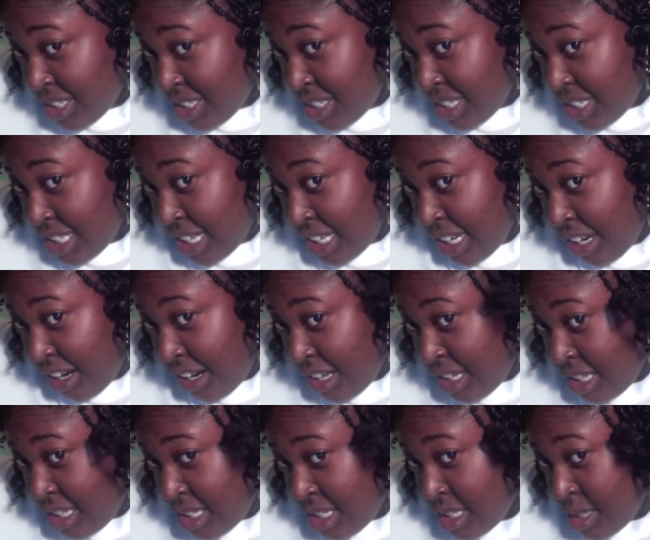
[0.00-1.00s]
you see here,
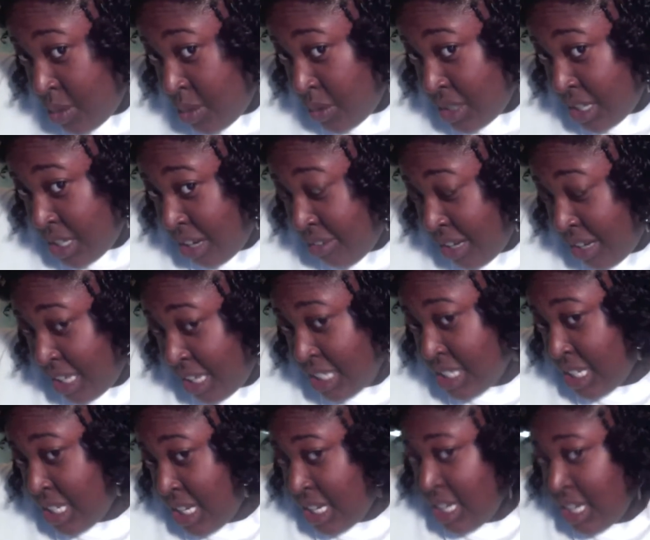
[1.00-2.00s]
these are the ones I already
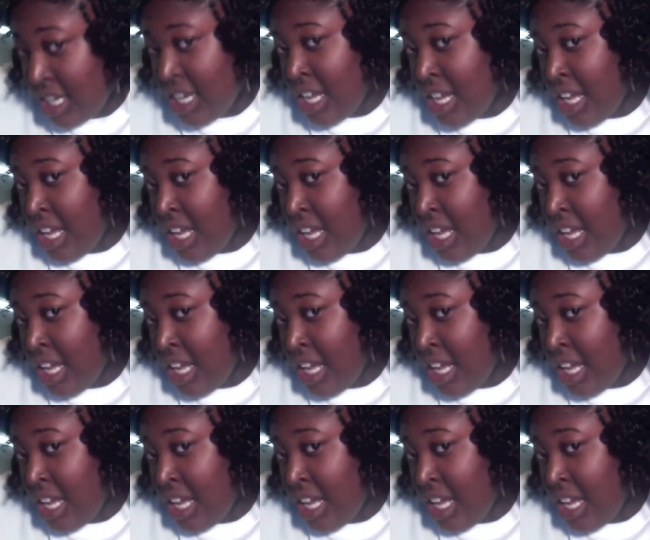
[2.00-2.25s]
did,